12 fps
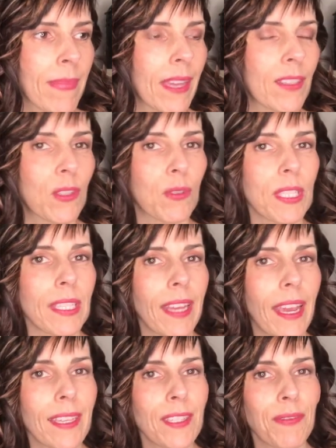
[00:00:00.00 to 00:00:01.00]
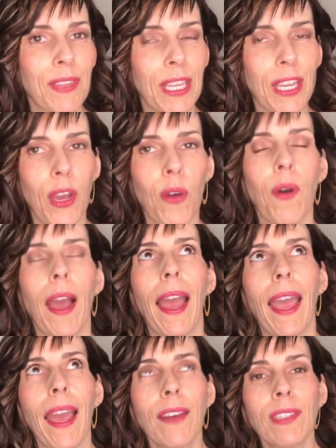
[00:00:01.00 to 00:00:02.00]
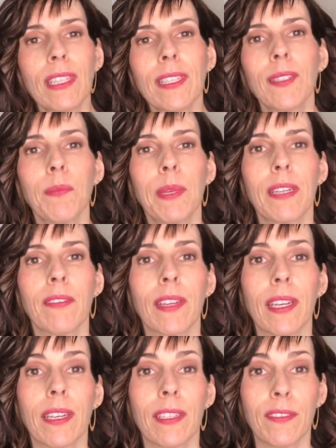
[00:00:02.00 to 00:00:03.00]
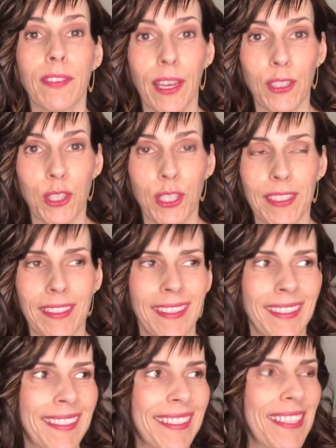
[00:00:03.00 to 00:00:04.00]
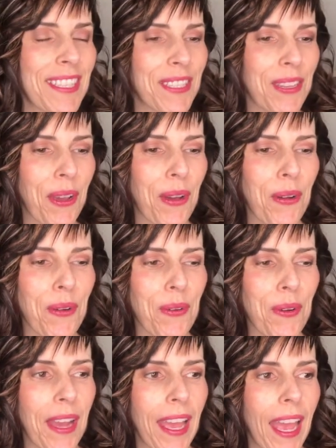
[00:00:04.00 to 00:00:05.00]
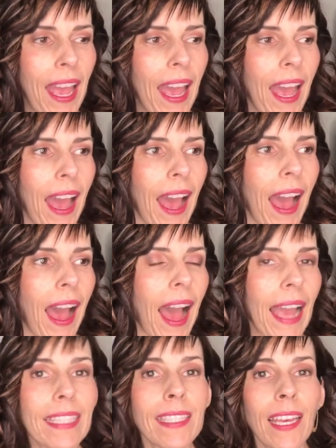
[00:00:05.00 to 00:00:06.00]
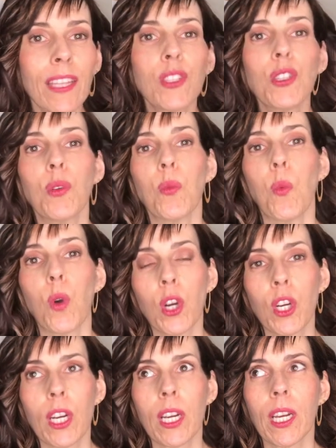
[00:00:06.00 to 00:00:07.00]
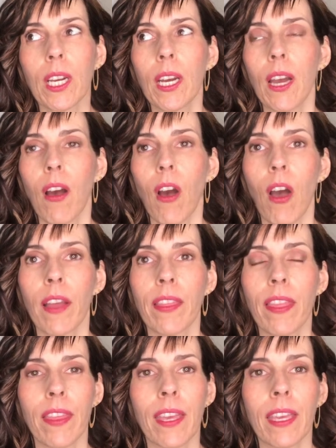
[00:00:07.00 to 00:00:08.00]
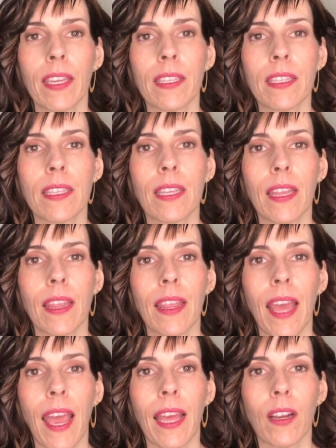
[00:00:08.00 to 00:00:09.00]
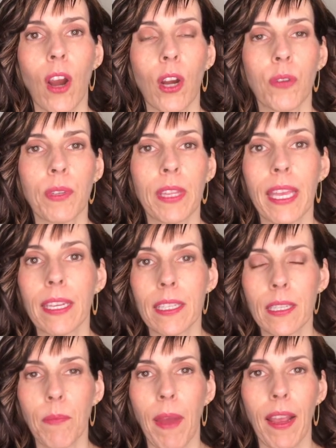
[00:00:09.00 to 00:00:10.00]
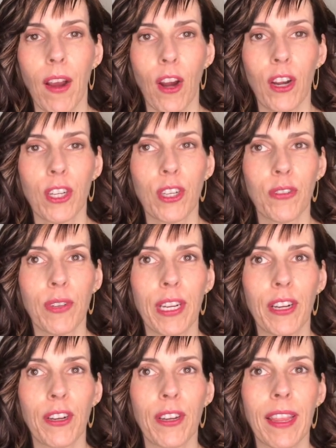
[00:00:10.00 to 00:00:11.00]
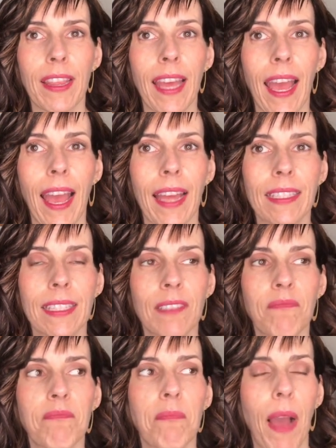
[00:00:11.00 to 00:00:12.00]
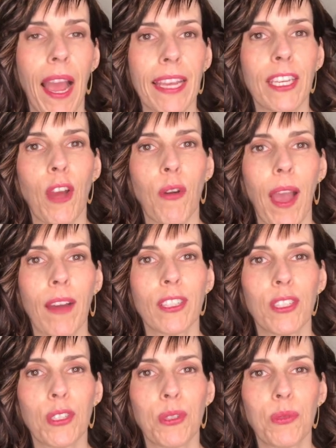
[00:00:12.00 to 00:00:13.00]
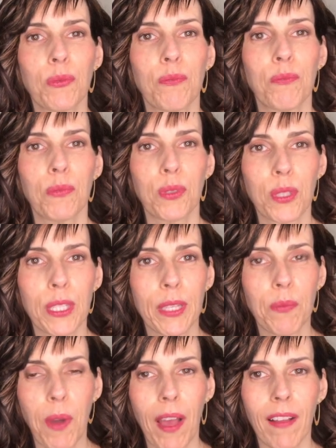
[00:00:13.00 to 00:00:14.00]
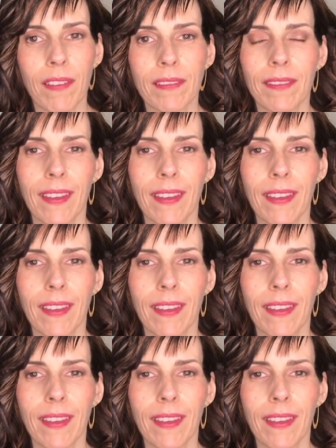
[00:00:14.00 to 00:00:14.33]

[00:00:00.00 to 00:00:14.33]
So today's video, I have a little bit of a confession. So I tend to work on things that are related to my art career that I know how to do pretty well.